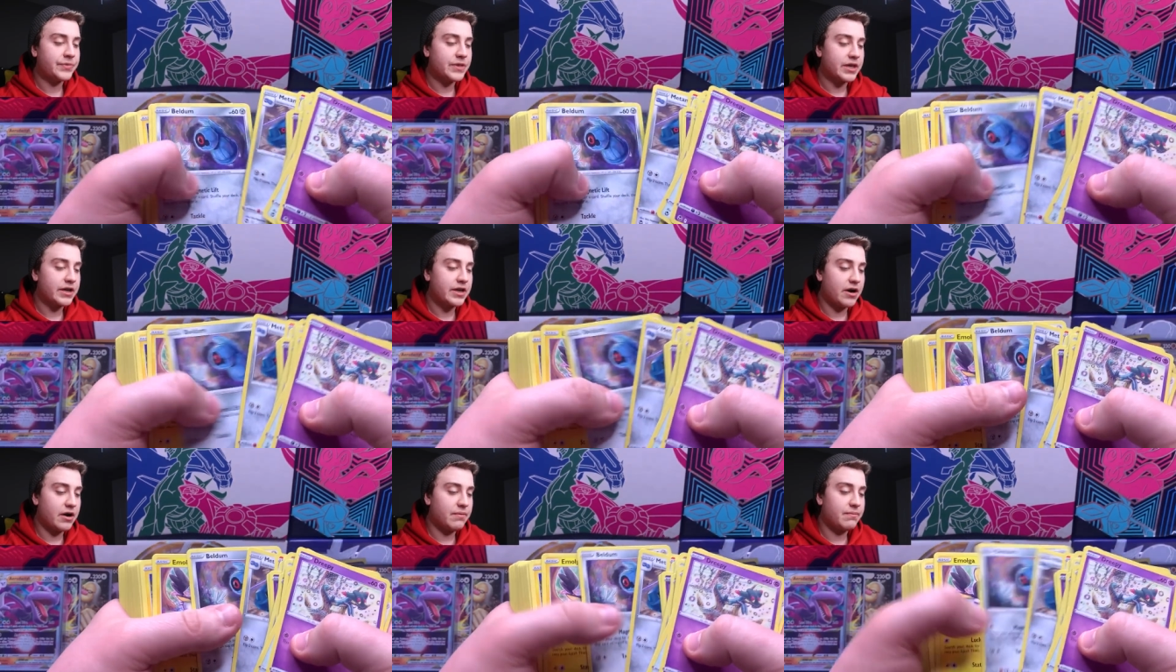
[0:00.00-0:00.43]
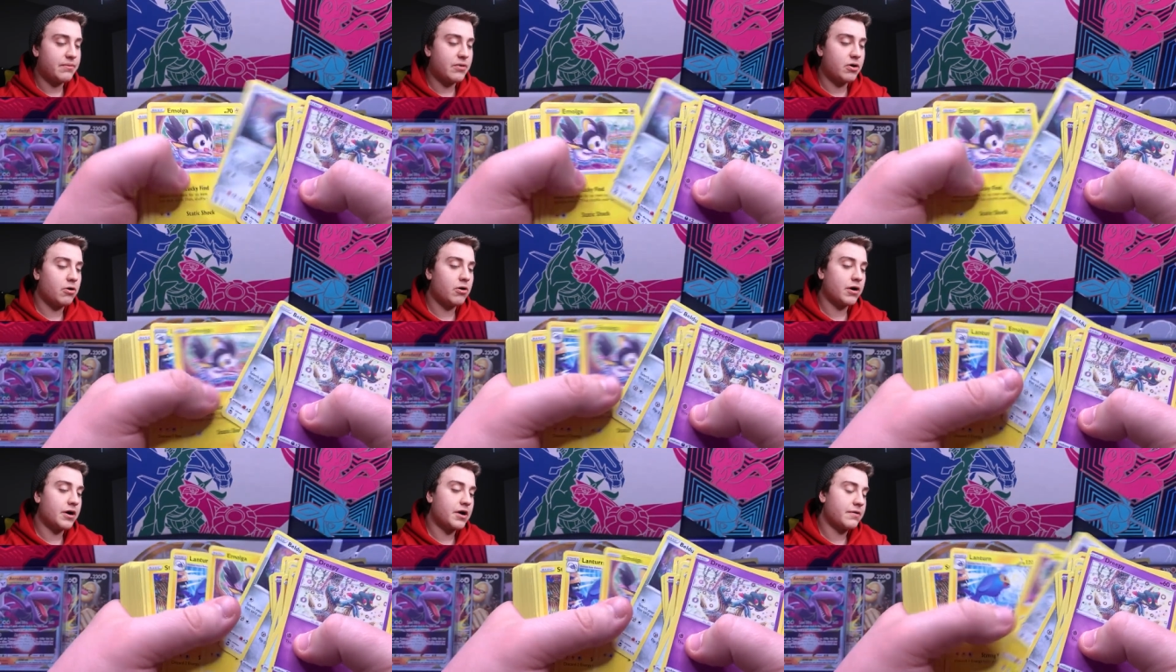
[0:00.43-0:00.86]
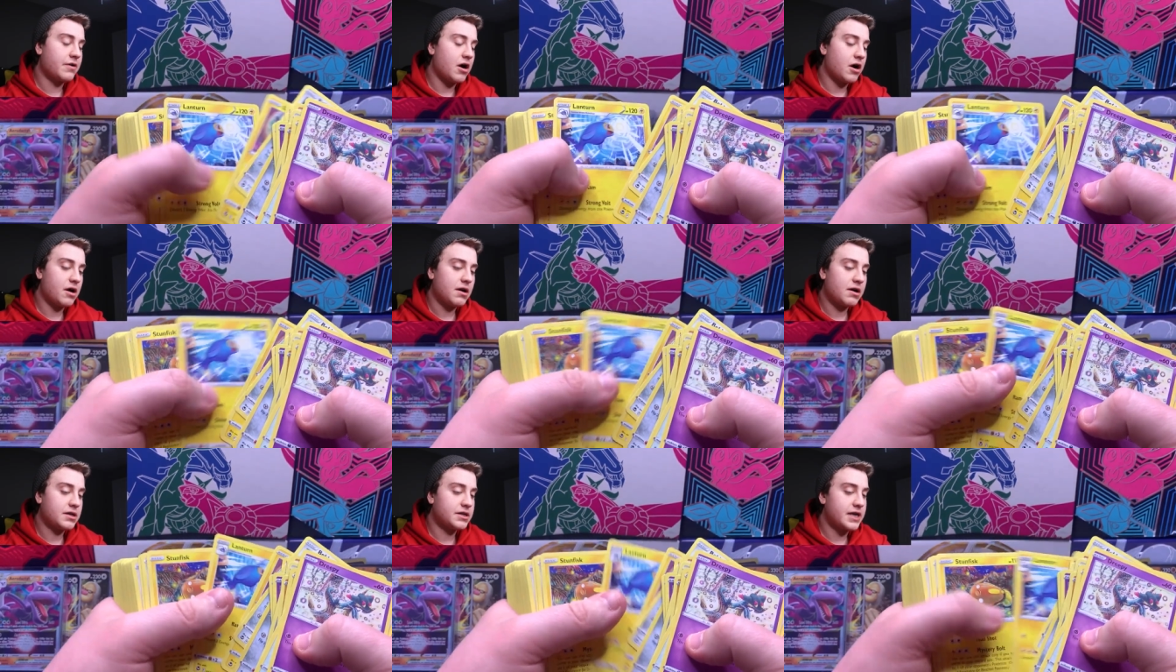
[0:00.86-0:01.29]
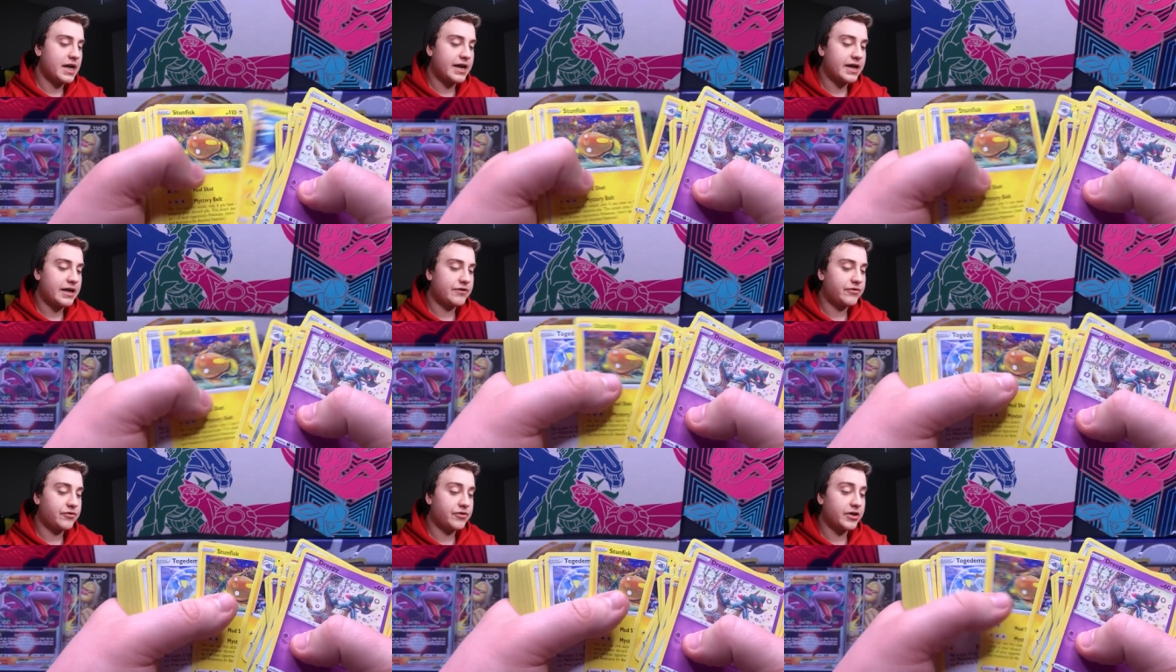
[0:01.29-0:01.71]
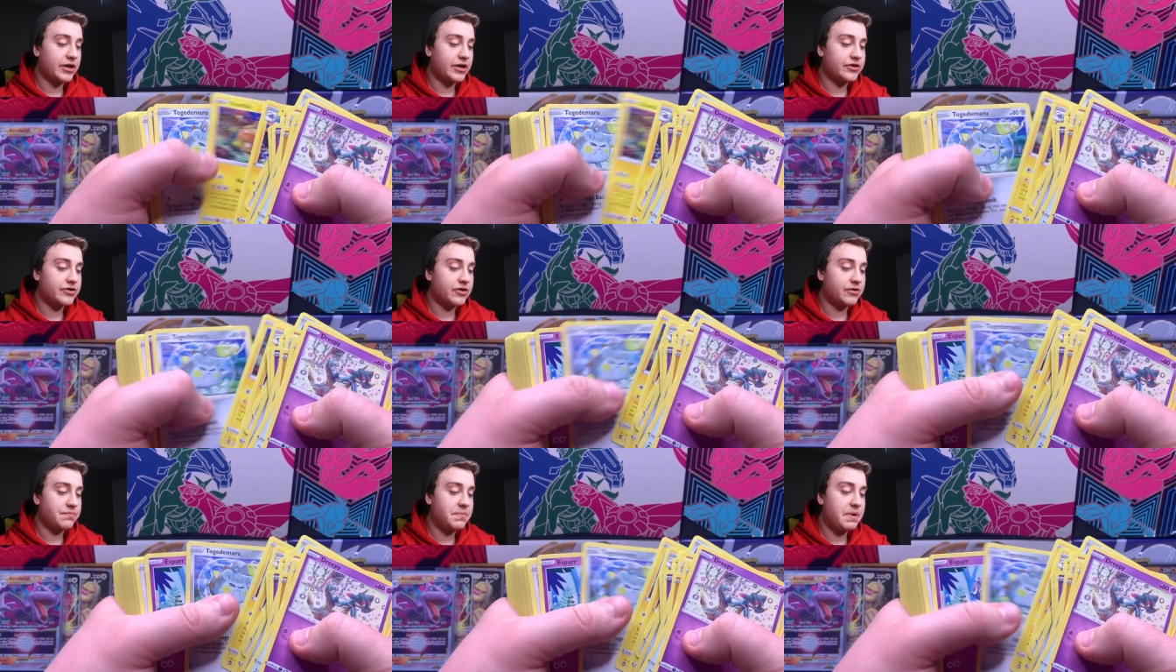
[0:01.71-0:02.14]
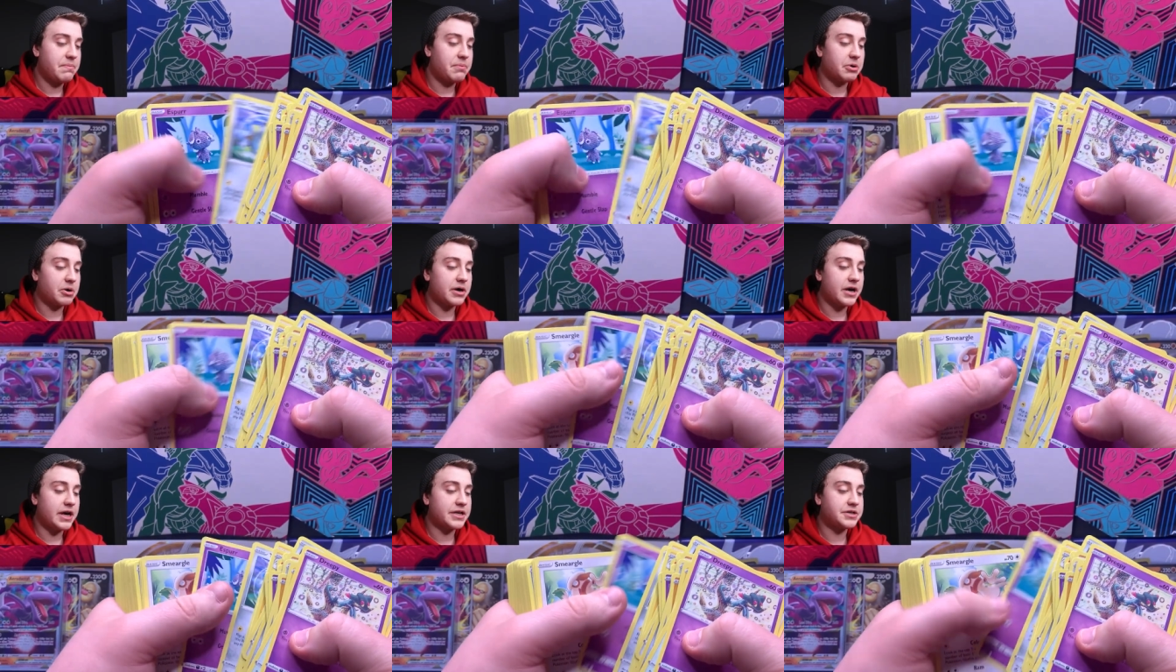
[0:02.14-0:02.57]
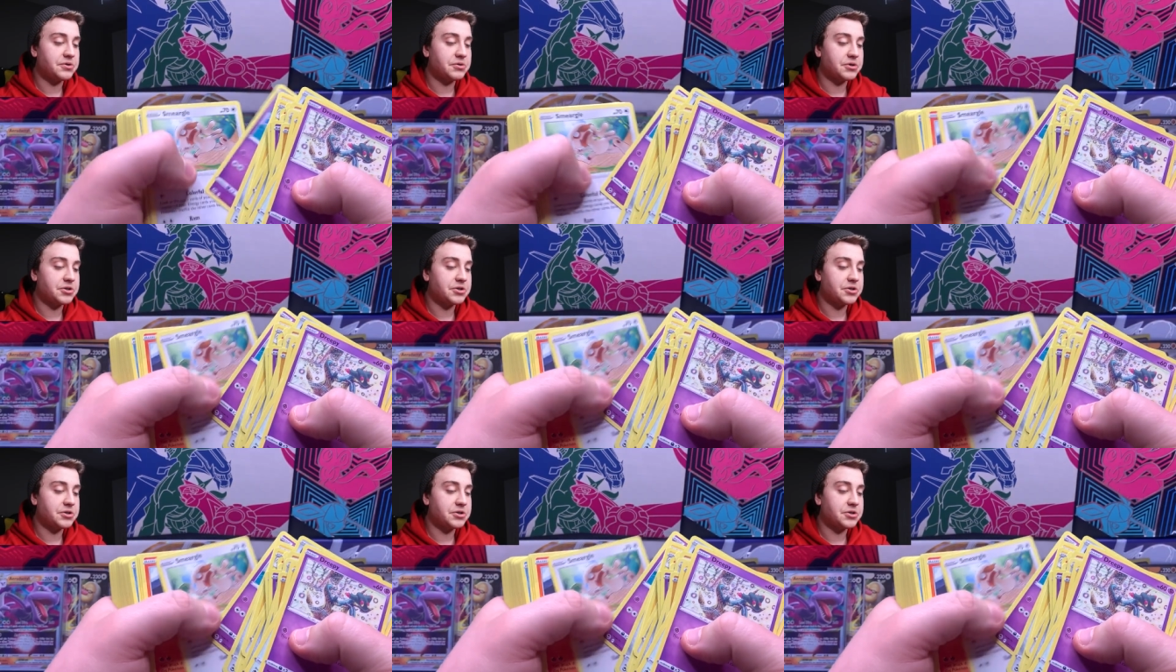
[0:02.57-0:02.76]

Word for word: you know more cards I guess for like certain people are nice